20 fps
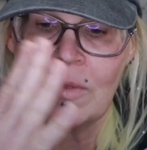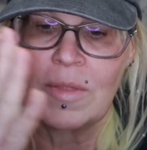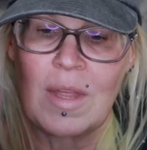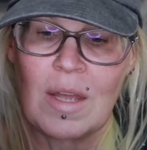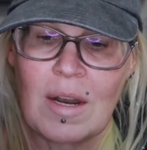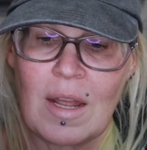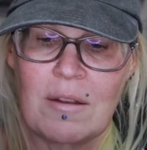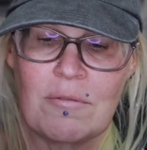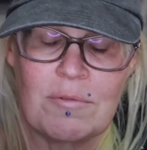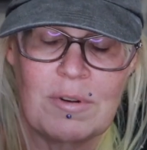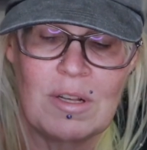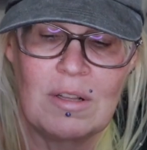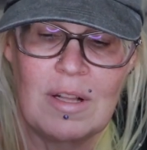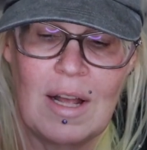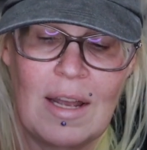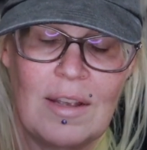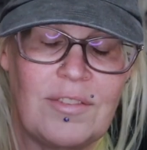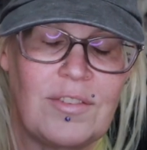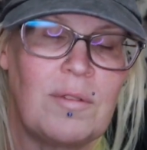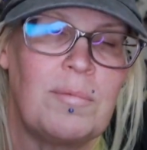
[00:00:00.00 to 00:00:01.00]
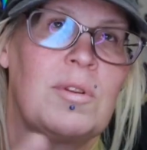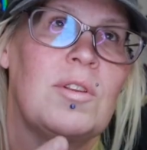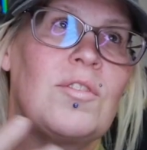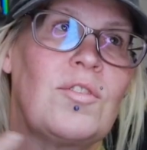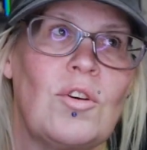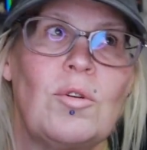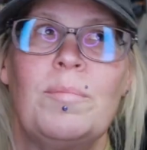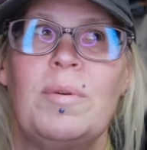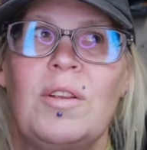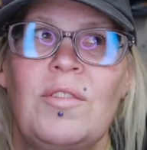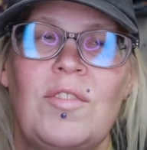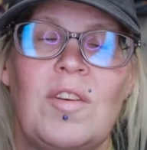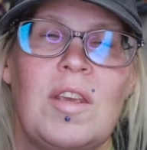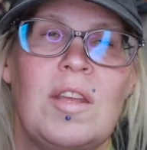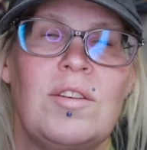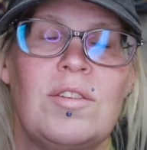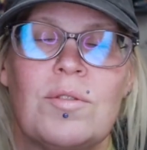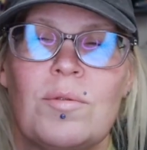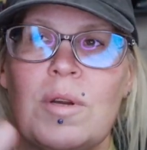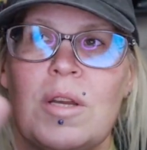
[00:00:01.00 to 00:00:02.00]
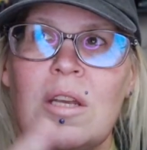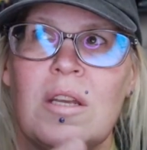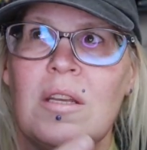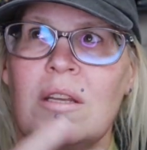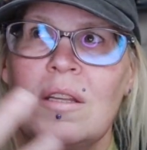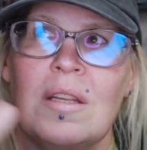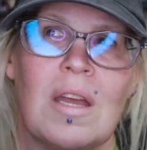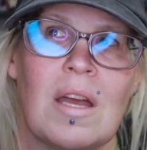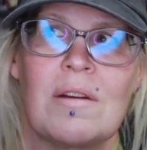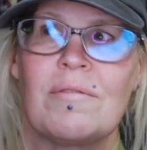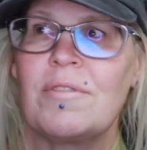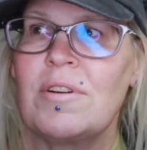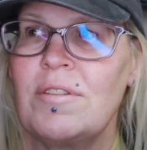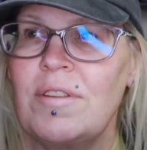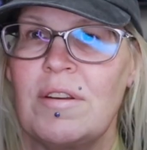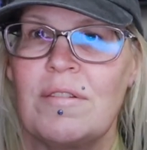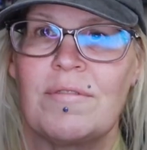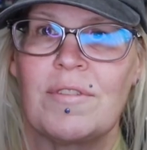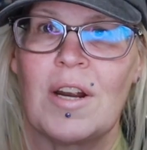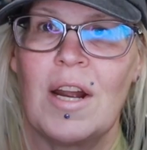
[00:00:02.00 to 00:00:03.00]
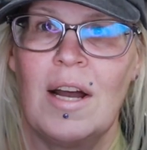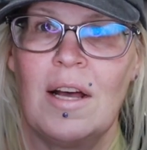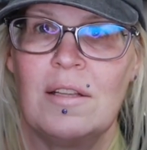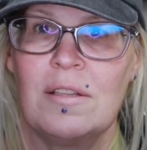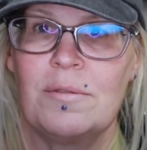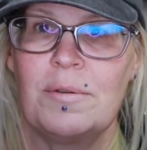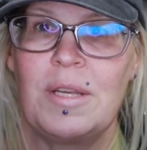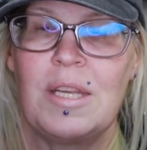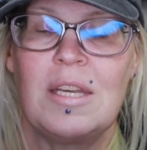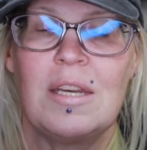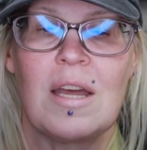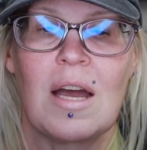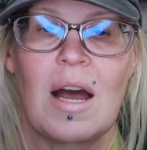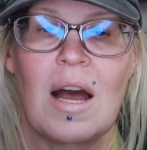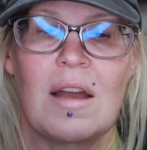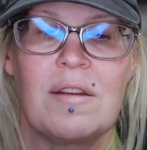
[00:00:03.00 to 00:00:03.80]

that I realized I've been so busy doing everything for Halloween,